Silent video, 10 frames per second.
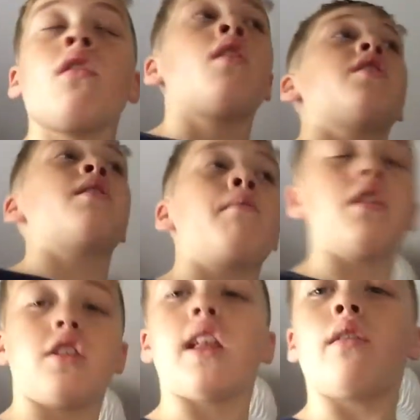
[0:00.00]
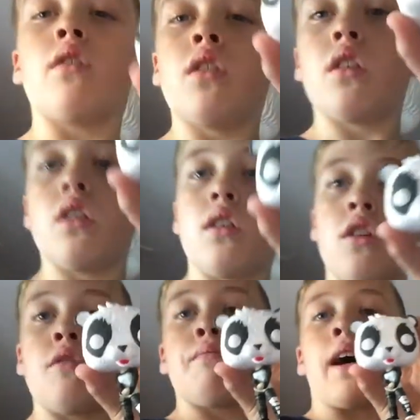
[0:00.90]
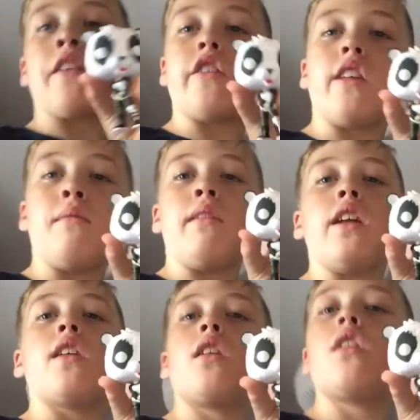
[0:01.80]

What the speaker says: similar to that one, Panda Team Leader,